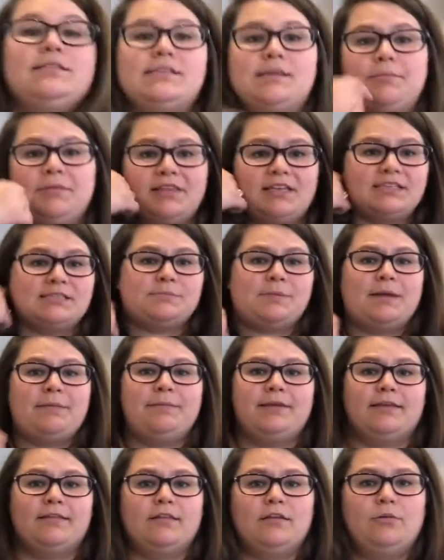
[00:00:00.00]
Some of these may
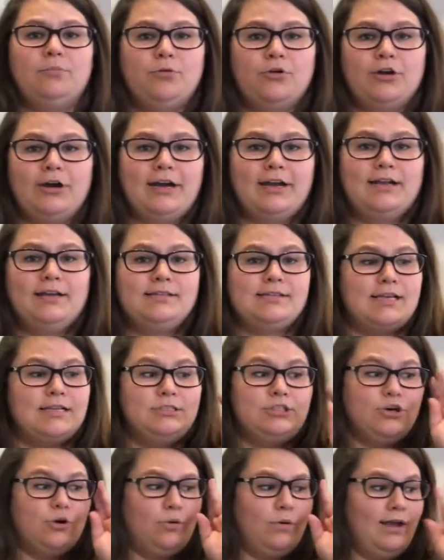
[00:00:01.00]
be a little boring because I
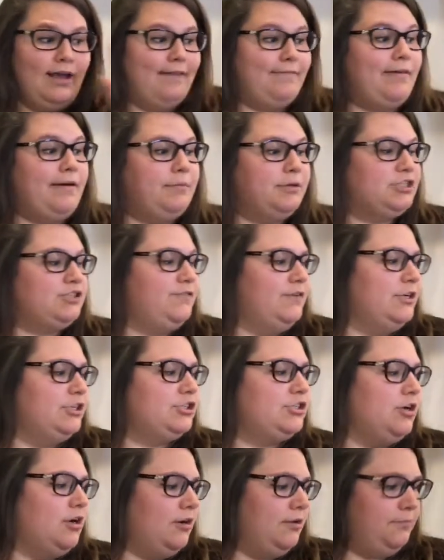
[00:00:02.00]
don't have that much
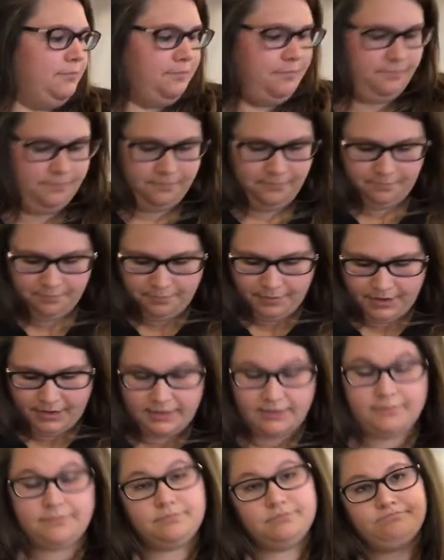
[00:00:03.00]
finished on them,
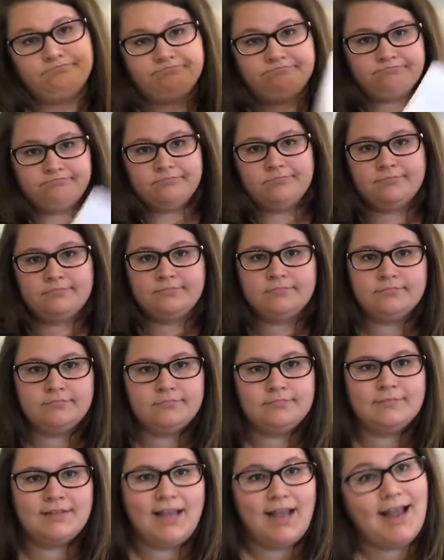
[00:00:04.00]
but
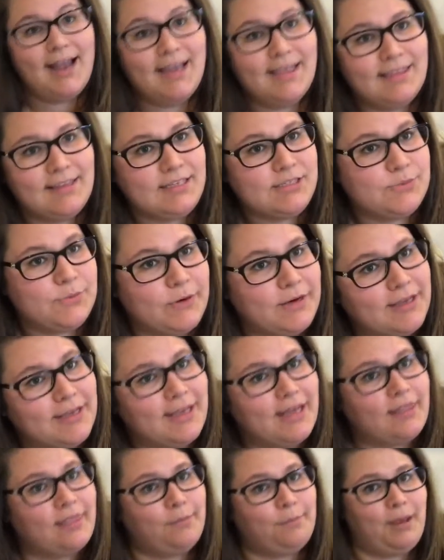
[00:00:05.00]
I at least want to
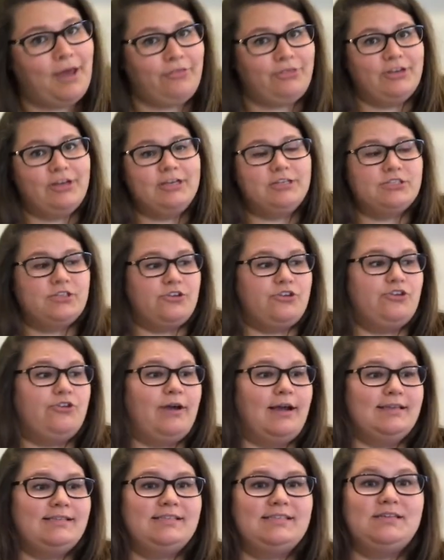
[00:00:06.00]
get them out there so you
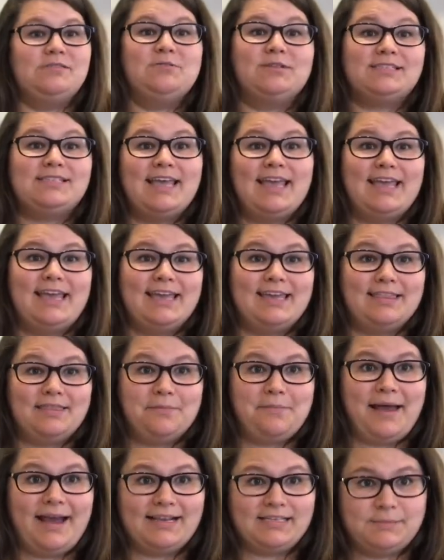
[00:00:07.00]
guys see what's hanging in the
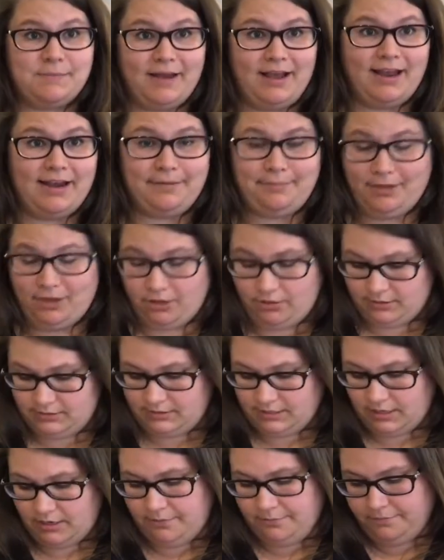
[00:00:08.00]
bags behind me all the
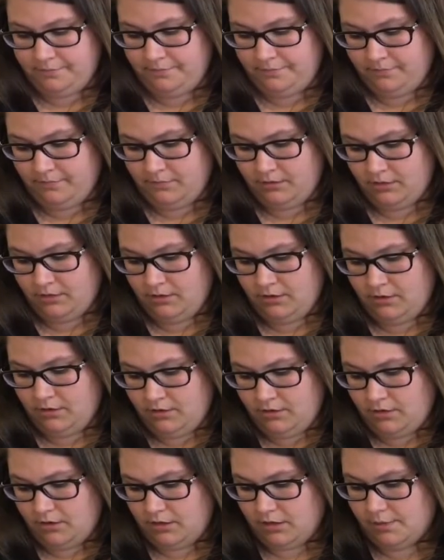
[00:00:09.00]
time
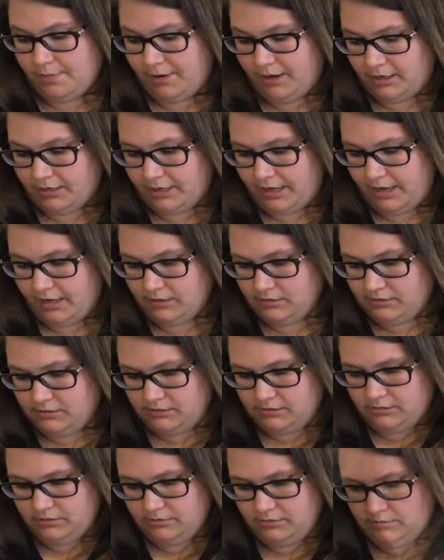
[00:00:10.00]
on the
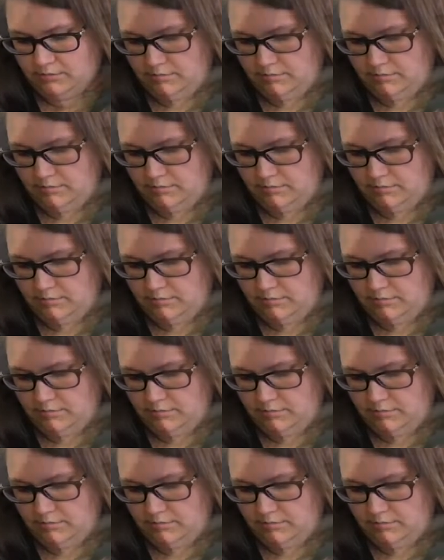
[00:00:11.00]
podcast.